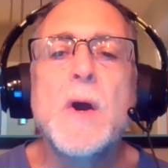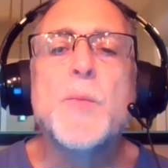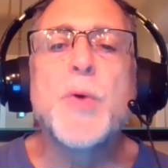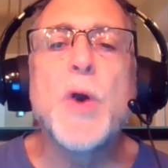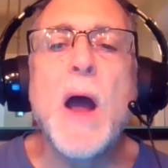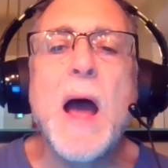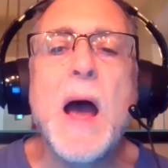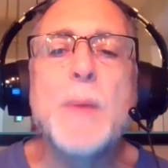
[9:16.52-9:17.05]

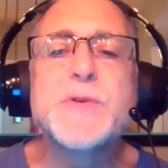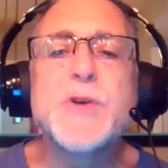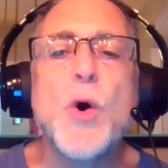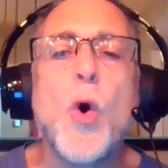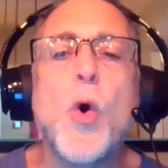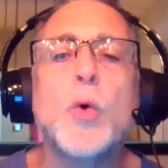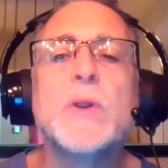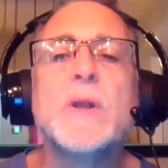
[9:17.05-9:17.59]
Perhaps
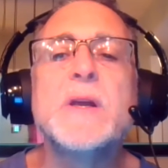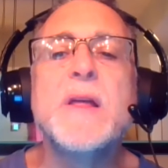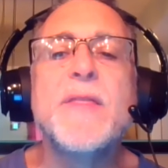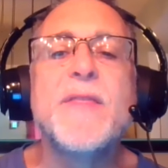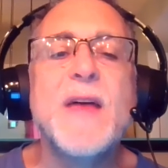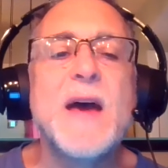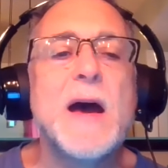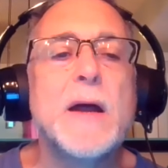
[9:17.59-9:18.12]
only
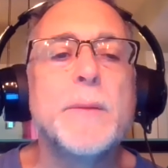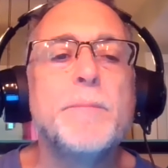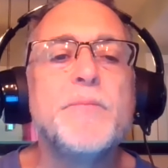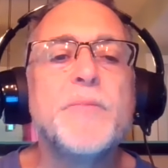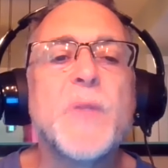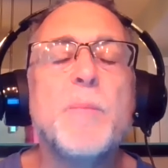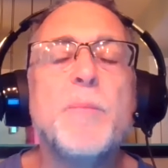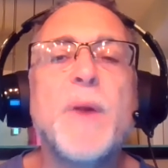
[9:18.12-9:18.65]
then
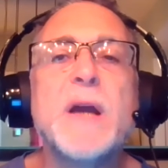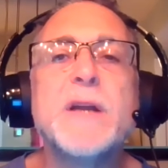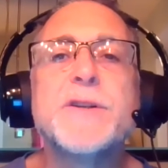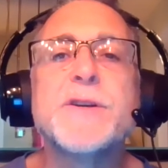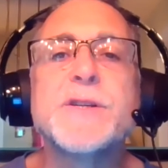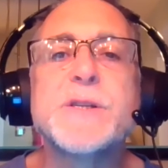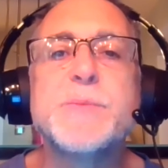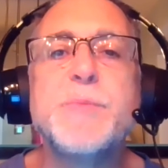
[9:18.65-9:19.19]
might
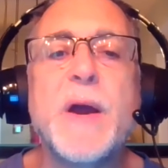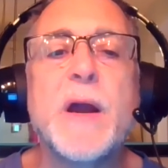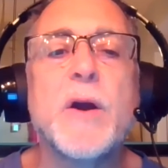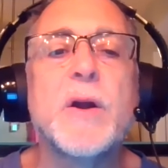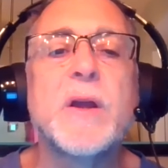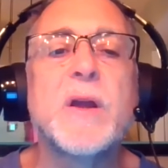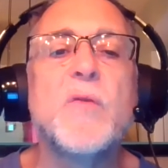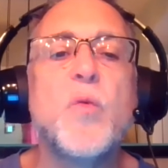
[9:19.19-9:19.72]

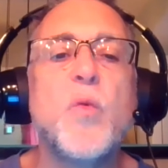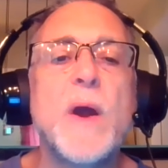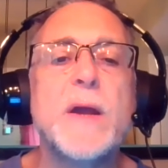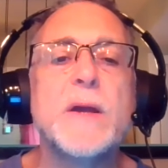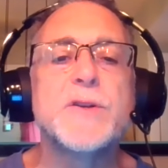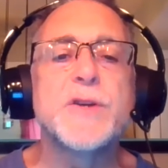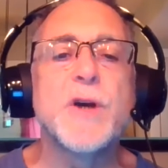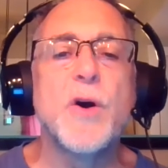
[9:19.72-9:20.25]
despair give
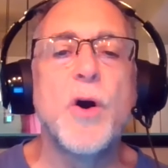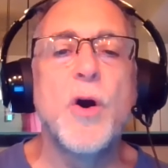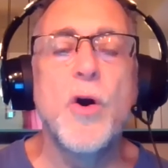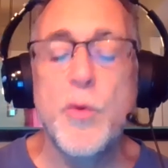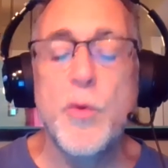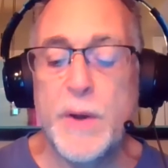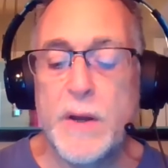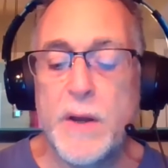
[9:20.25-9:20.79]
way to
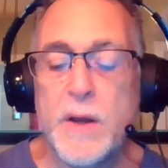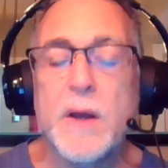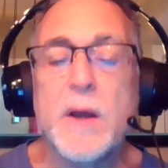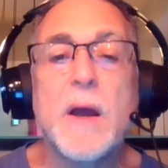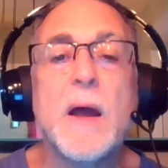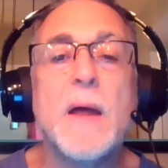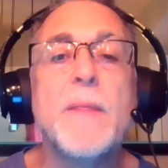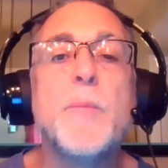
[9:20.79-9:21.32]
hope
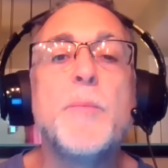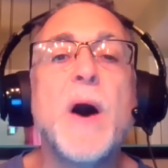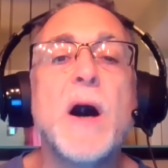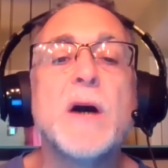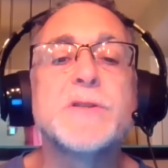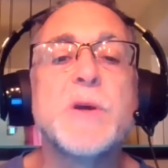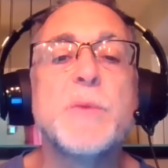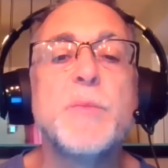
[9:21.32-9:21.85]
and the
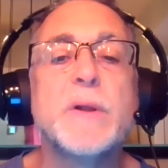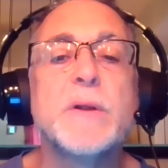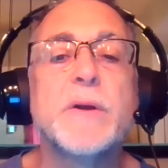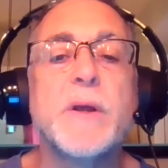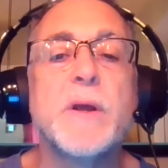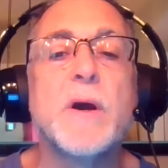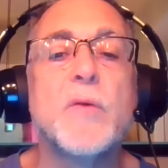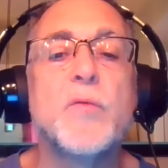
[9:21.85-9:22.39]

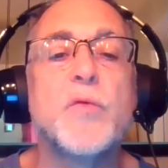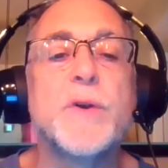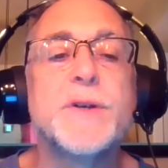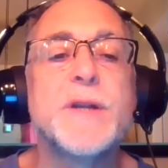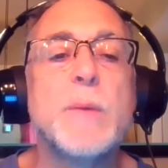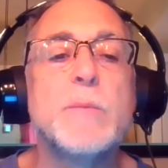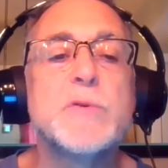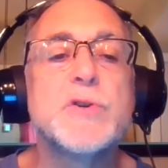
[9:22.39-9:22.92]
possibility of
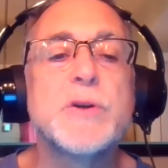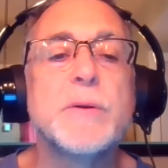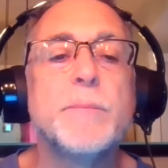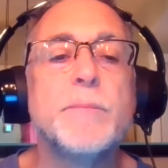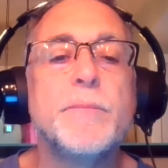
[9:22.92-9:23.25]
redemption.